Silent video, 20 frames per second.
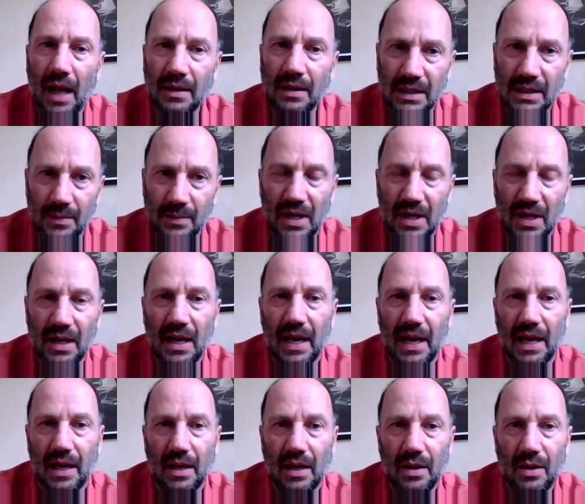
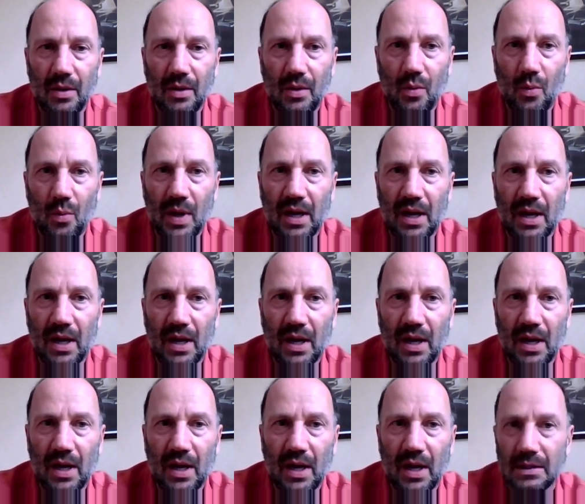Ultimately, we
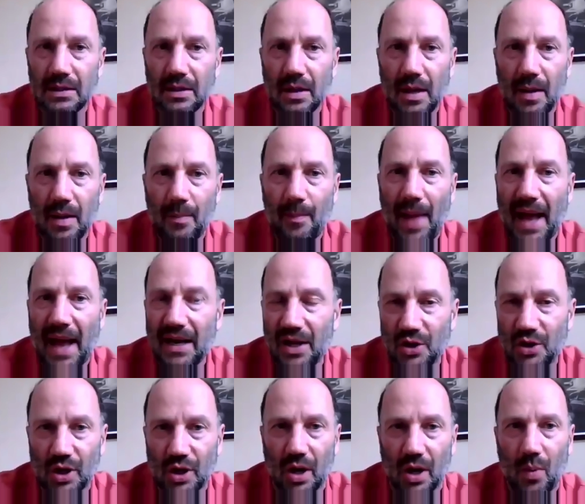can't
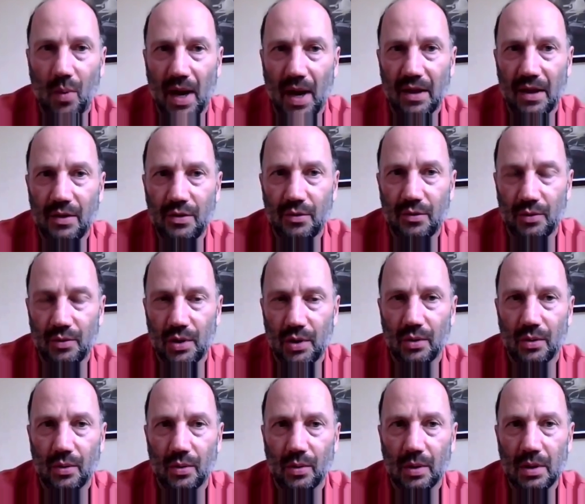manage our way
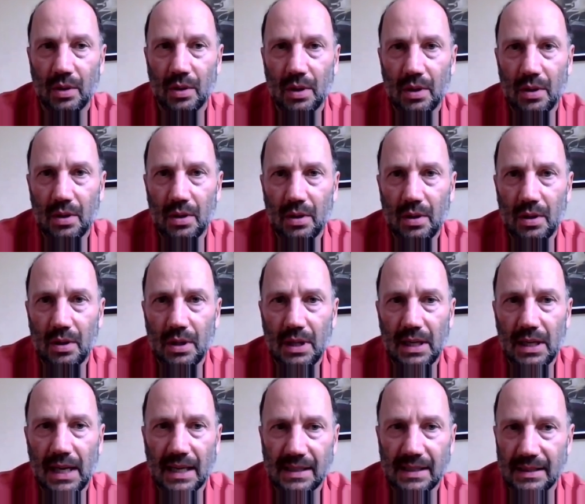through
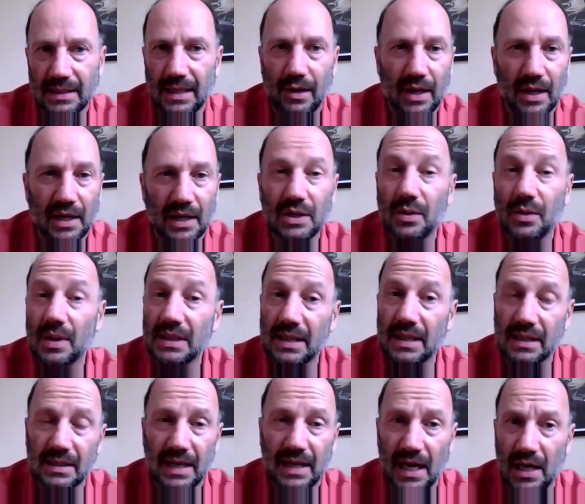necessarily to a
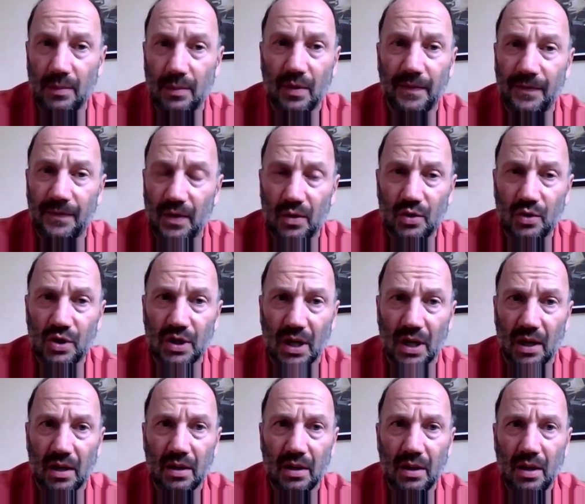sustainable
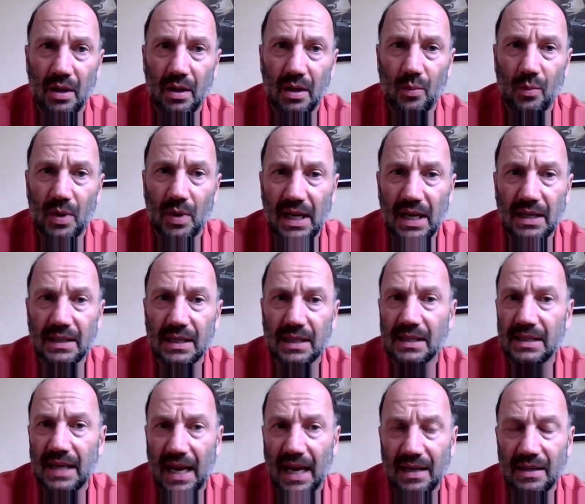future. We need to
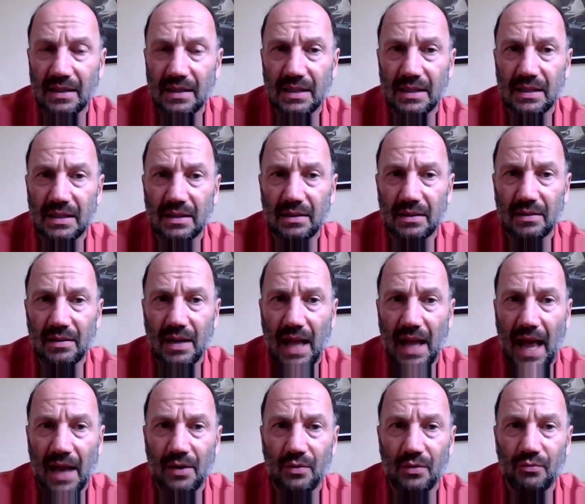sense
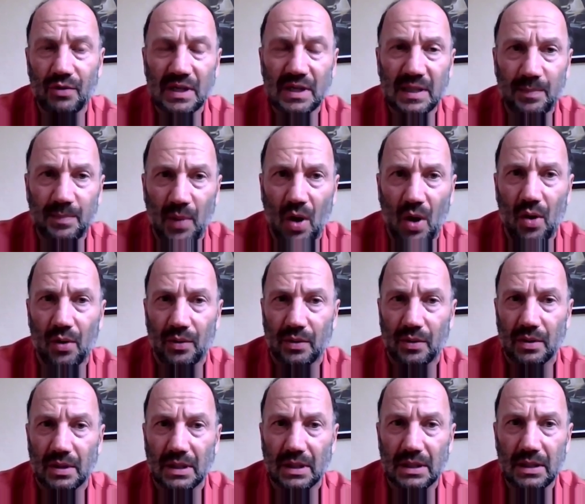and
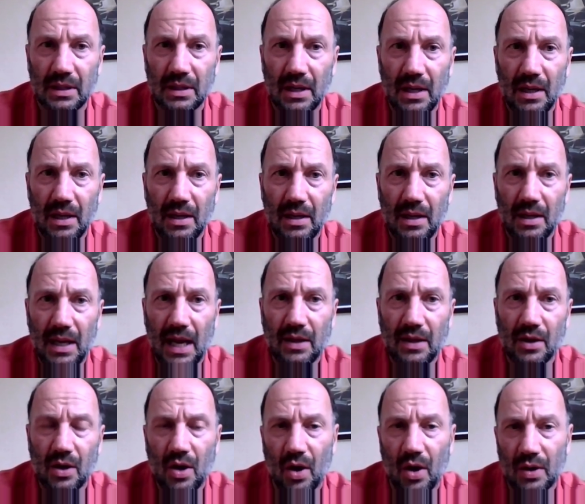respond in the